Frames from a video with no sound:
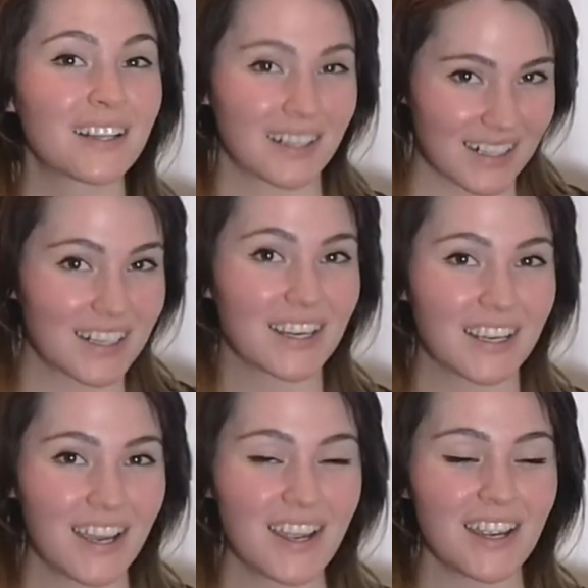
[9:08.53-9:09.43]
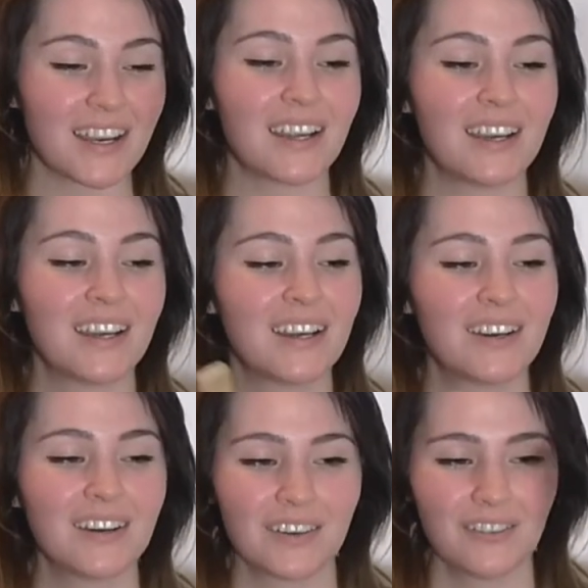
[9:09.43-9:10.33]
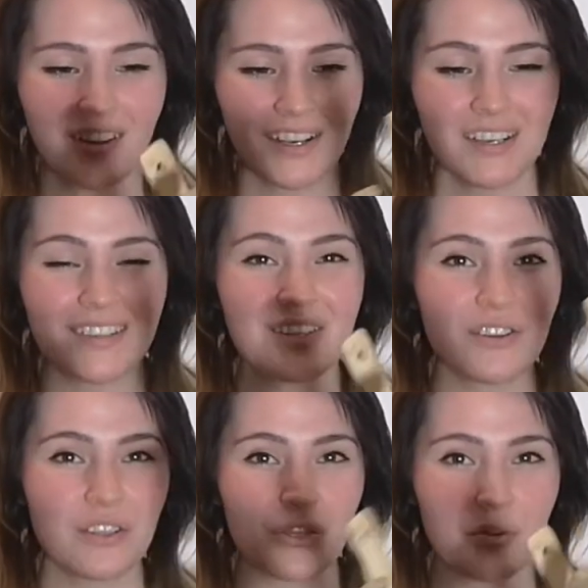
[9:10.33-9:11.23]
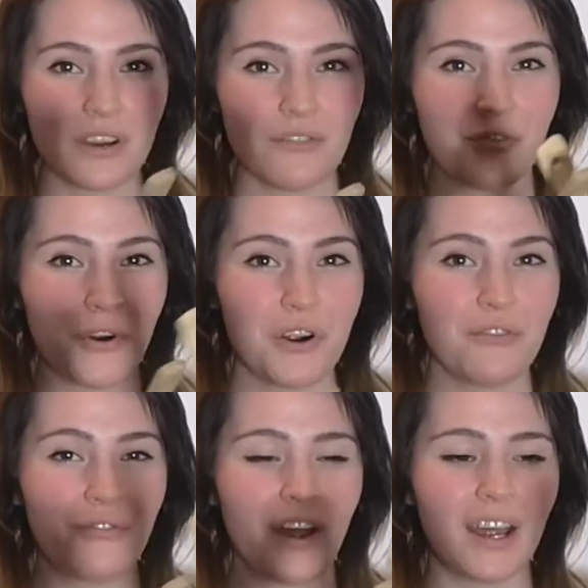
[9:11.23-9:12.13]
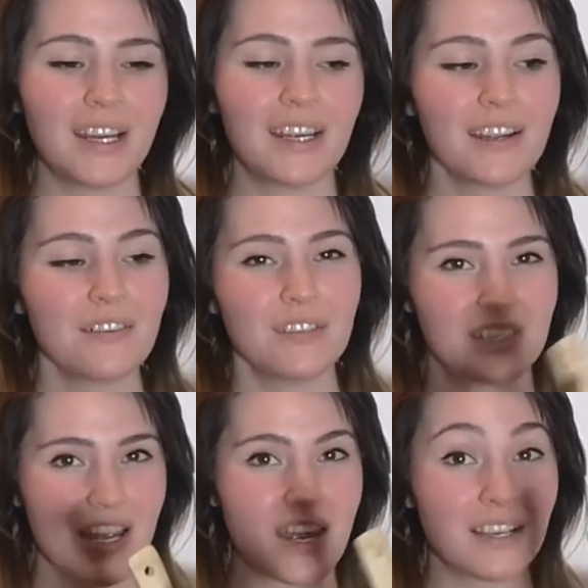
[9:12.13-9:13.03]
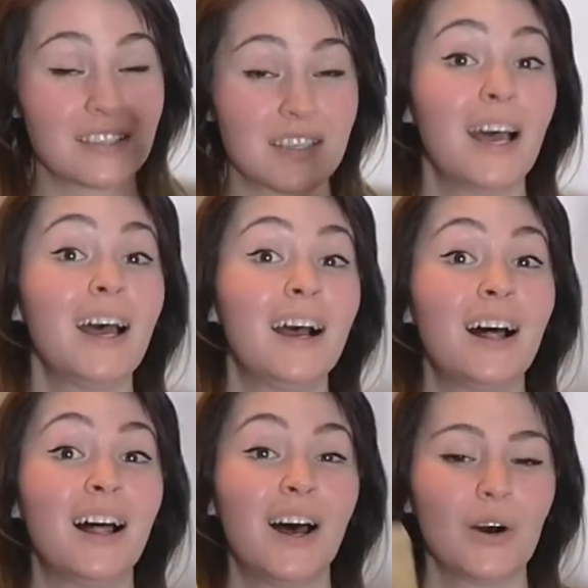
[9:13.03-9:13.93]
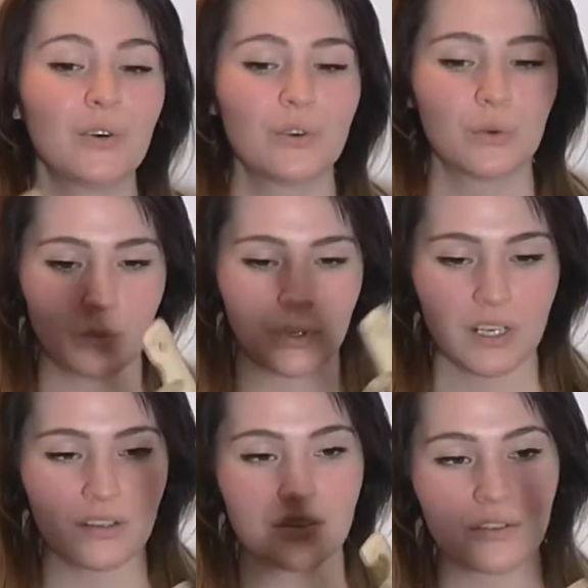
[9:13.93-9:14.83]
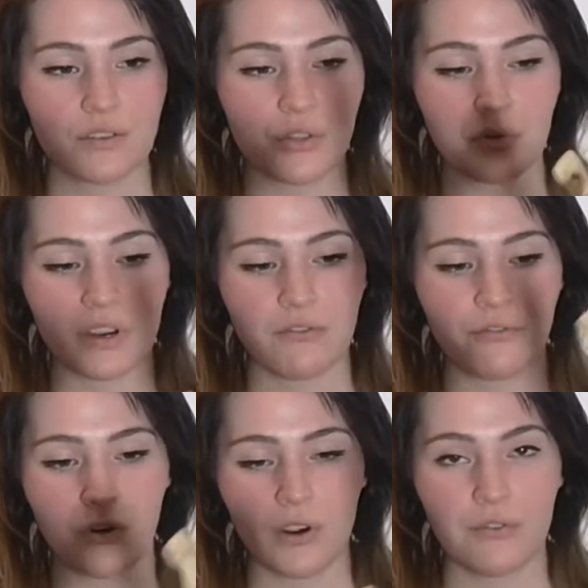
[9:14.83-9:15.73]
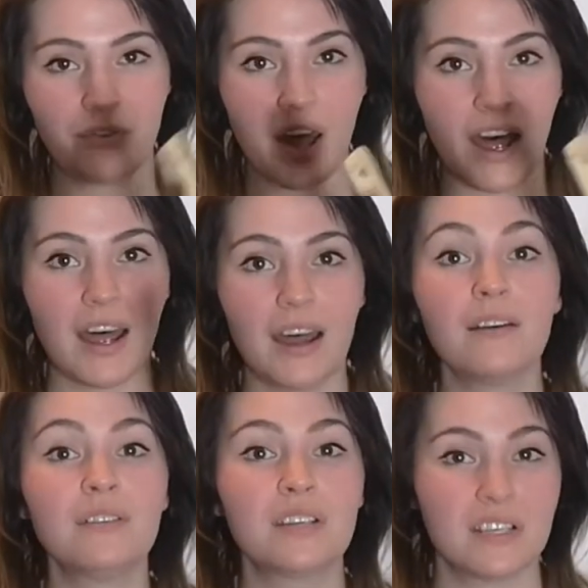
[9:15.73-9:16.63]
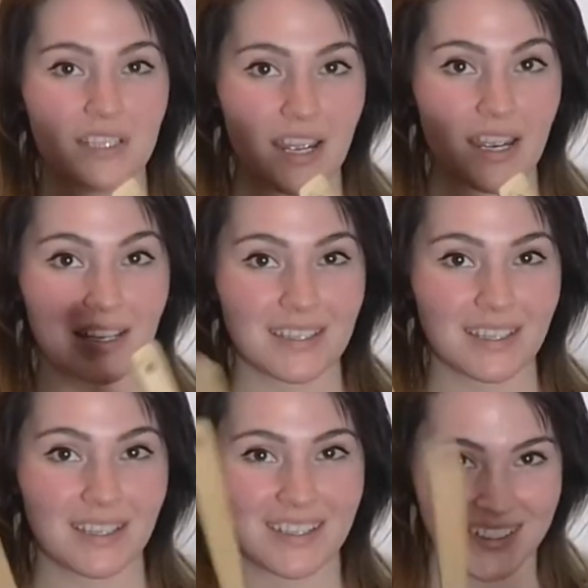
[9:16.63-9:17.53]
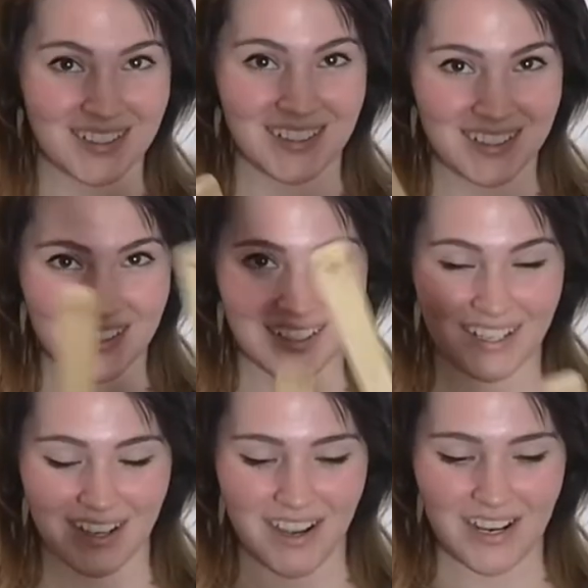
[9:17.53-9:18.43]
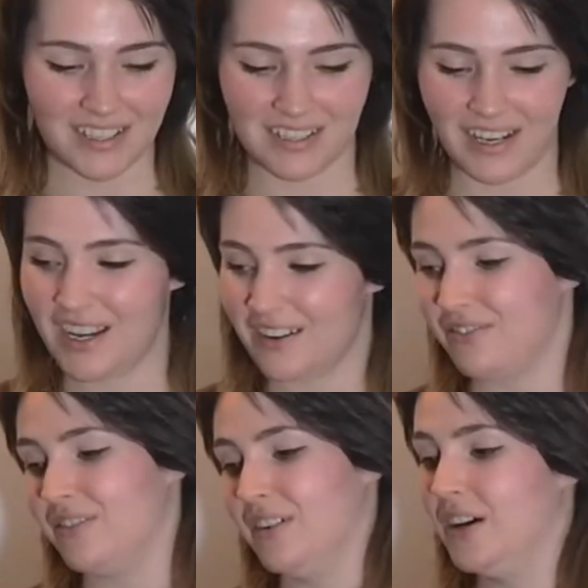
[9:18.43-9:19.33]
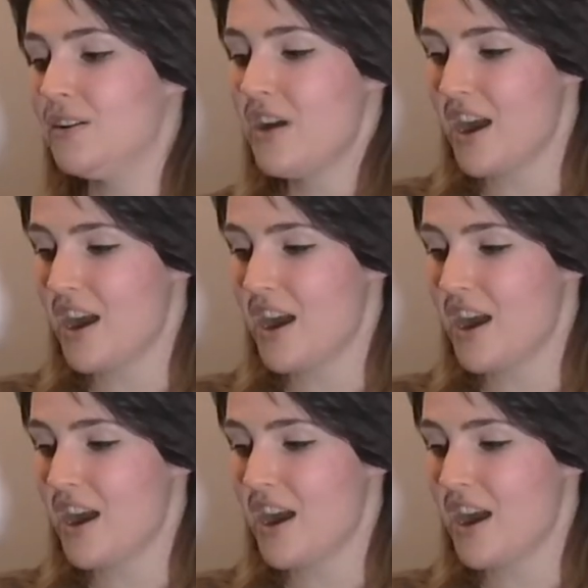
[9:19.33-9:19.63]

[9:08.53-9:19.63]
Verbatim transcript: Good. One, two, three, four, five, six. One, two, three, four, five, six. Good stuff. Okay.